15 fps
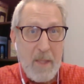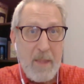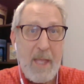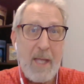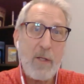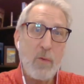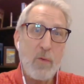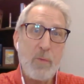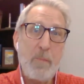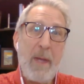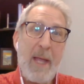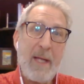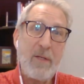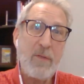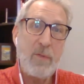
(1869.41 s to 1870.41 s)
That goes
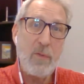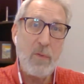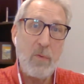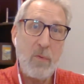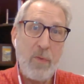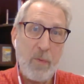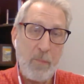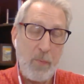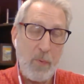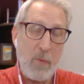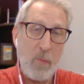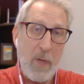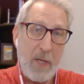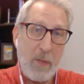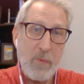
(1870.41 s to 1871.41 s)
back to the
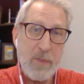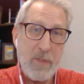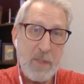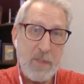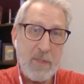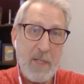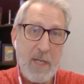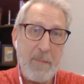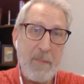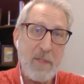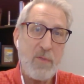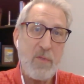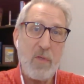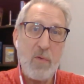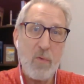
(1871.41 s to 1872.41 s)
prerequisites that I
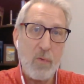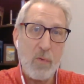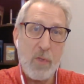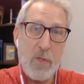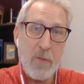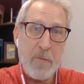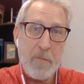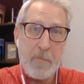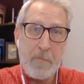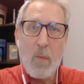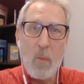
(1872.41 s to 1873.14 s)
mentioned earlier.